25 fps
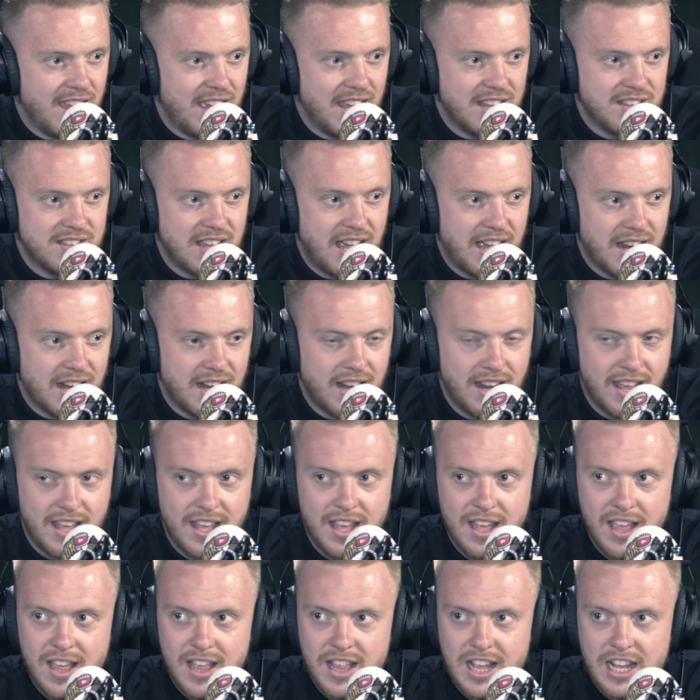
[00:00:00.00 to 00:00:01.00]
exactly. You know?
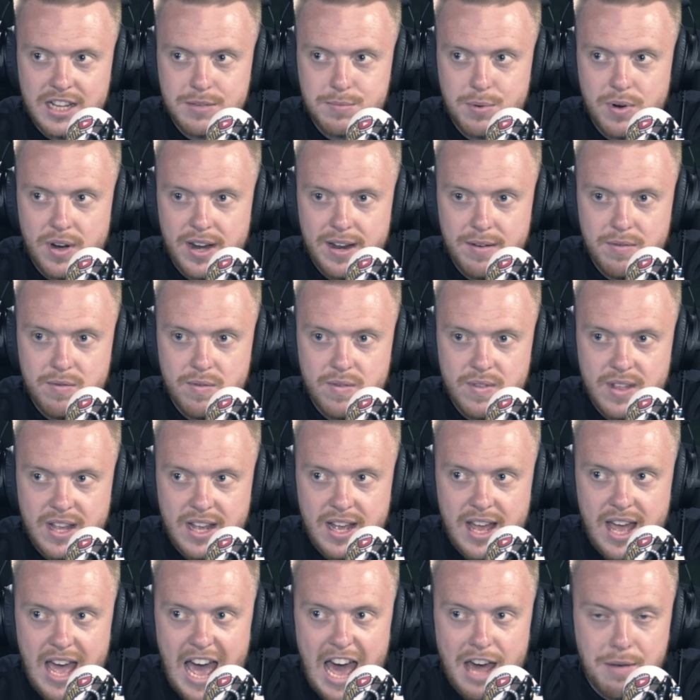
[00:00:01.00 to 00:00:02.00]
That's pretty
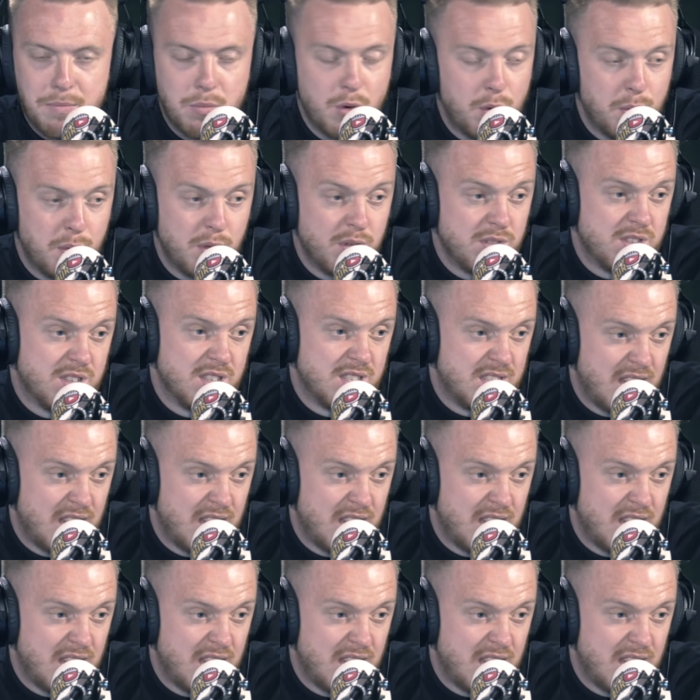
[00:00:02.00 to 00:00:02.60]
admirable to